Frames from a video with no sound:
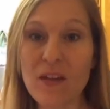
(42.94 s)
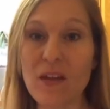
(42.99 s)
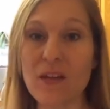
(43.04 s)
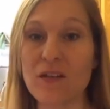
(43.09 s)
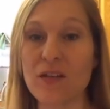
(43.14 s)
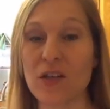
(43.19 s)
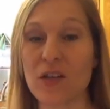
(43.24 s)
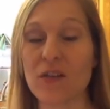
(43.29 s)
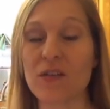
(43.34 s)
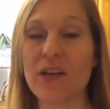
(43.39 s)

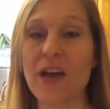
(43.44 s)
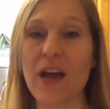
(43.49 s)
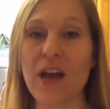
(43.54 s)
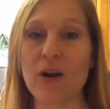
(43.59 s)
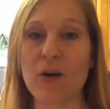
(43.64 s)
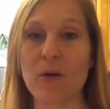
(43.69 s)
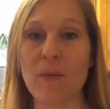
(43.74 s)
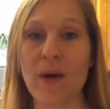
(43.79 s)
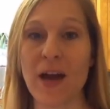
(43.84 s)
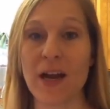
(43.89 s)
To use it
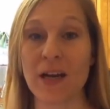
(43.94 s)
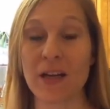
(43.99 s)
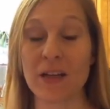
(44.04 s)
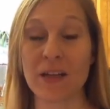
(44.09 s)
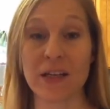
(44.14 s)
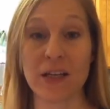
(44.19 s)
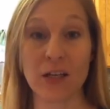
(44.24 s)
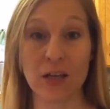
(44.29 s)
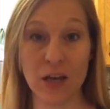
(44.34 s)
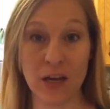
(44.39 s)

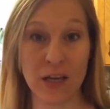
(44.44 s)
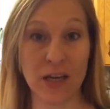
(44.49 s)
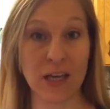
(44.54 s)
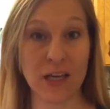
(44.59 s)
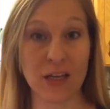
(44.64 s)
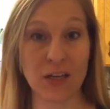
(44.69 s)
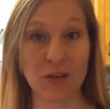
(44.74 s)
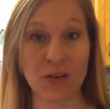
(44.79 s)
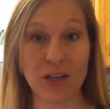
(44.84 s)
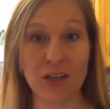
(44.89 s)
aromatically,
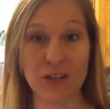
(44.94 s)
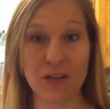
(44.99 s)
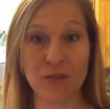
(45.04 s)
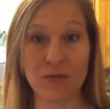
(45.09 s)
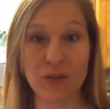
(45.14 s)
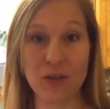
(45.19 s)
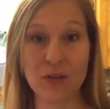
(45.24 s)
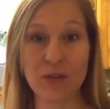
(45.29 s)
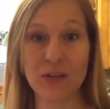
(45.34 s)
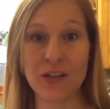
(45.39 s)
again, you can
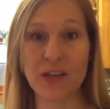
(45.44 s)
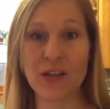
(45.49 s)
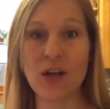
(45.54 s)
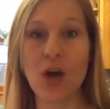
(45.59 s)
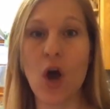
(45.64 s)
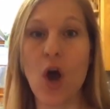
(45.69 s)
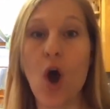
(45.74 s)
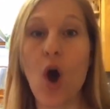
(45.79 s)
diffuse it,